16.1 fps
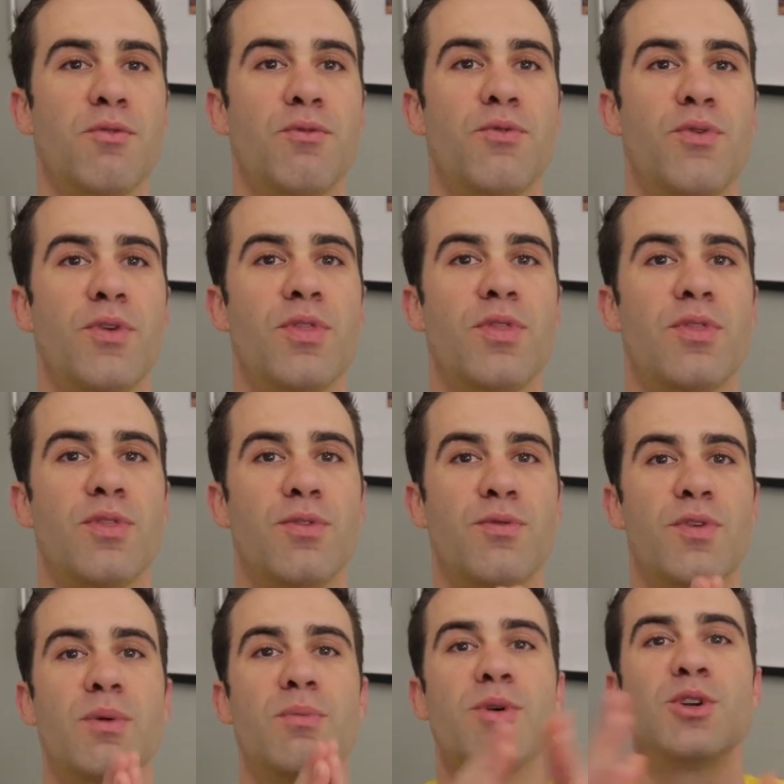for
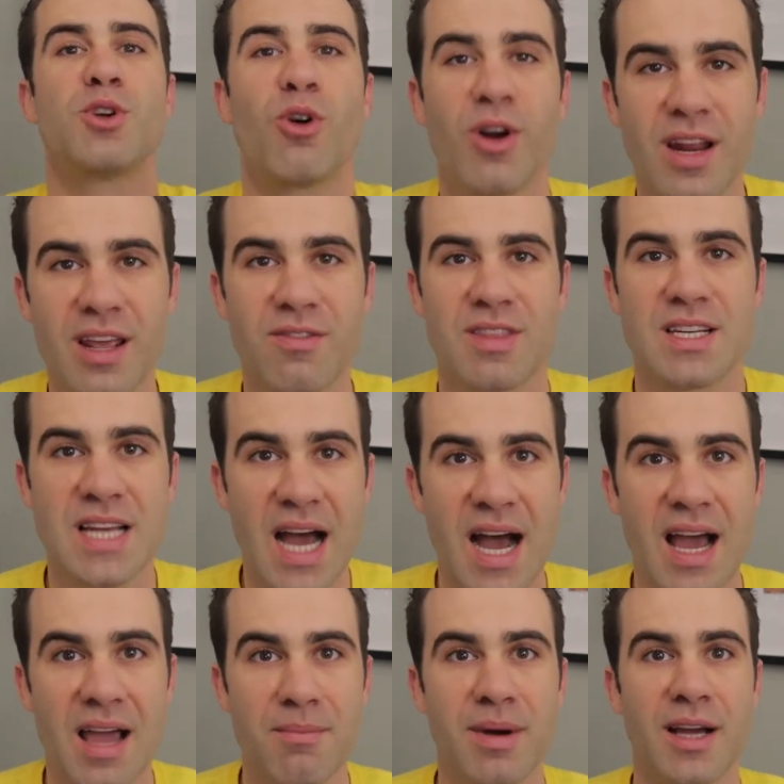for the majority of the
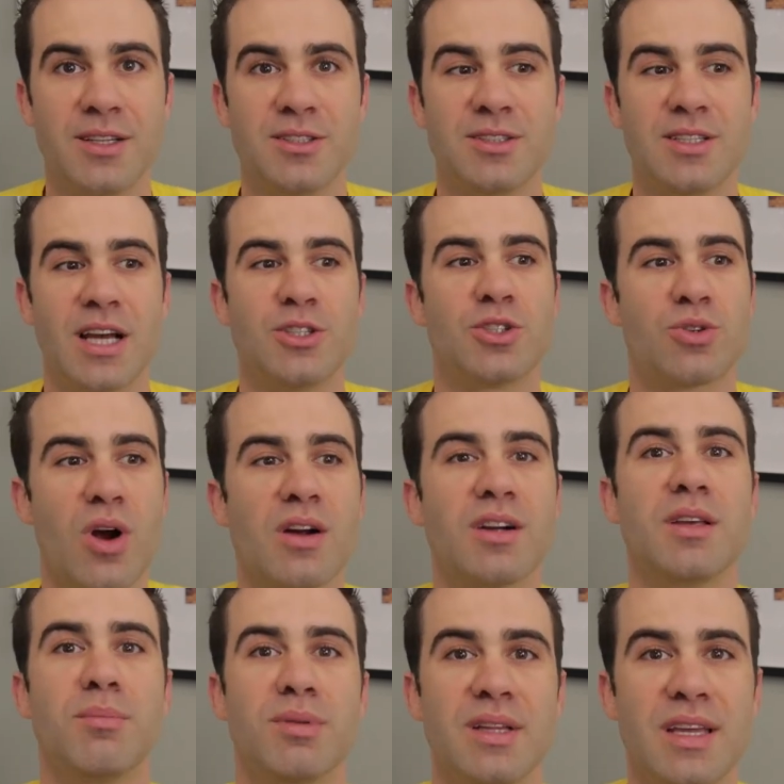time, I, I
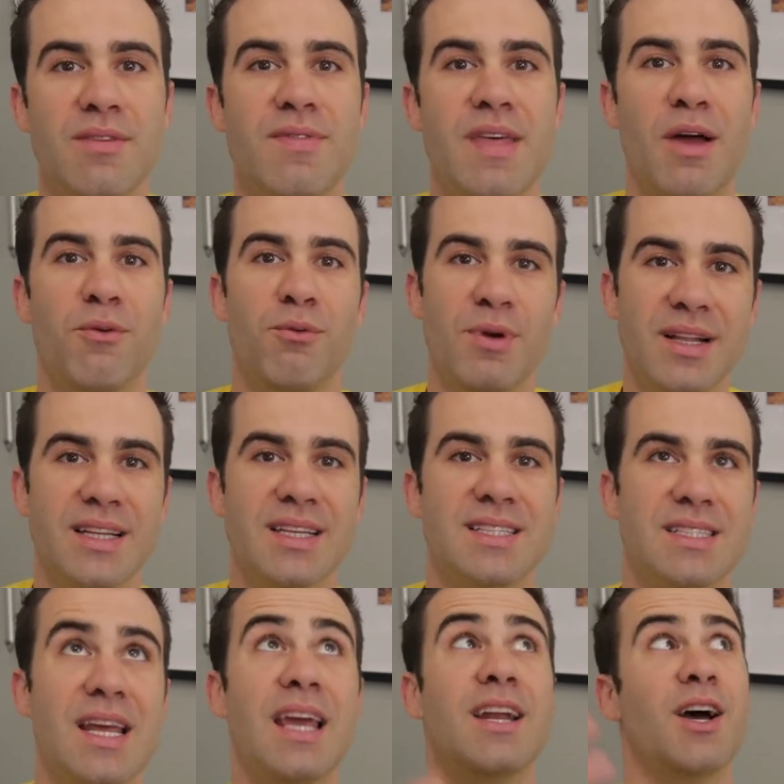strongly believe that real
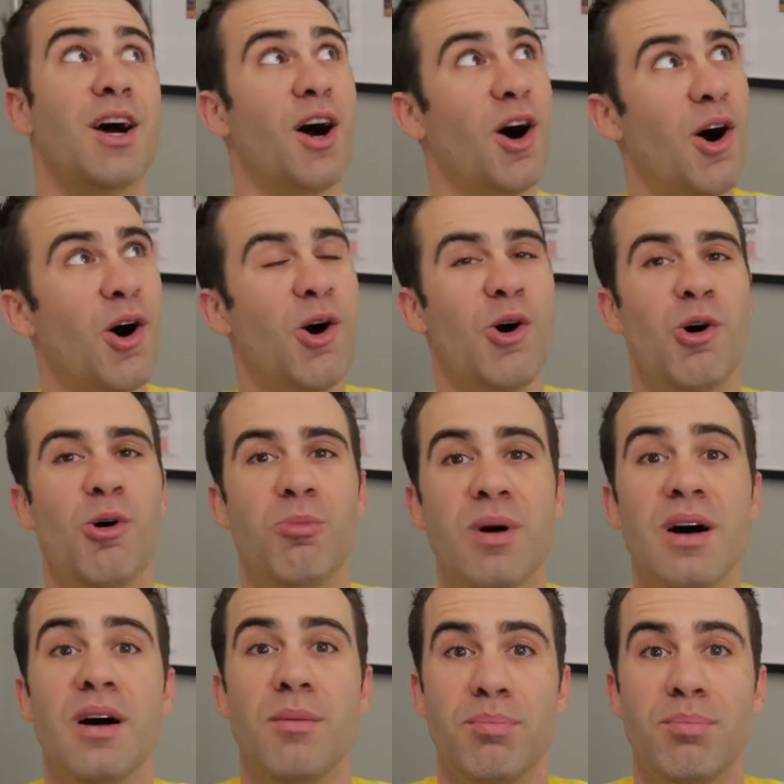estate, a home,